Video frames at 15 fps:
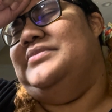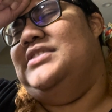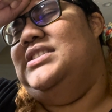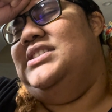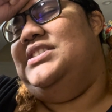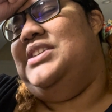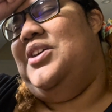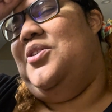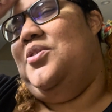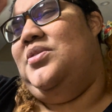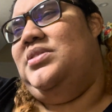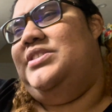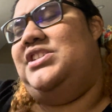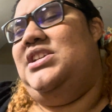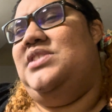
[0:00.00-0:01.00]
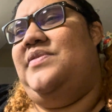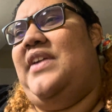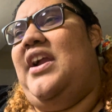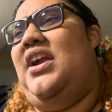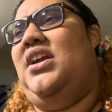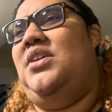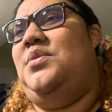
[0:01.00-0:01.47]
so she's
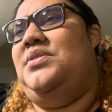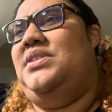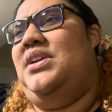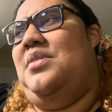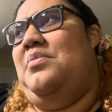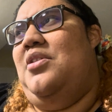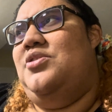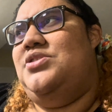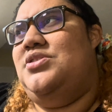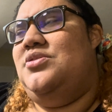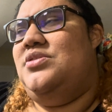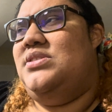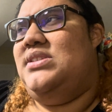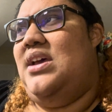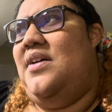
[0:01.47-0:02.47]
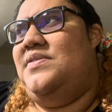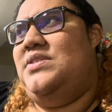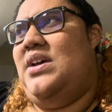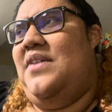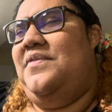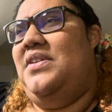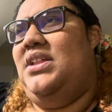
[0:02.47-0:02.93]
very good with the emotional stuff. So
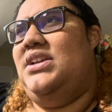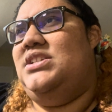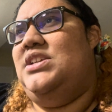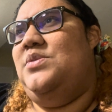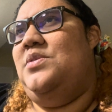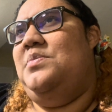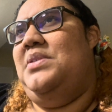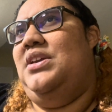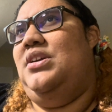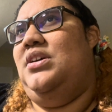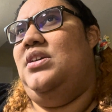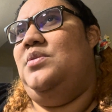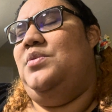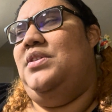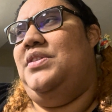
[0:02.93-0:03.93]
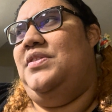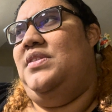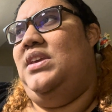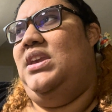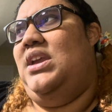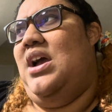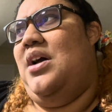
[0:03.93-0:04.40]
I feel like she would be good with
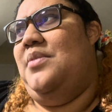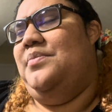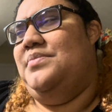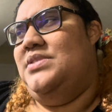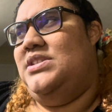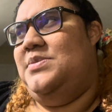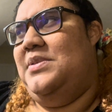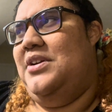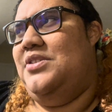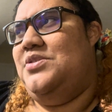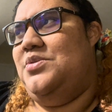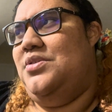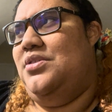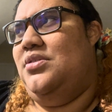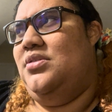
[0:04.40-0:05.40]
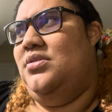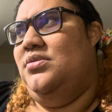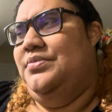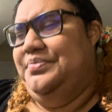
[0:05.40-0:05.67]
the spiritual,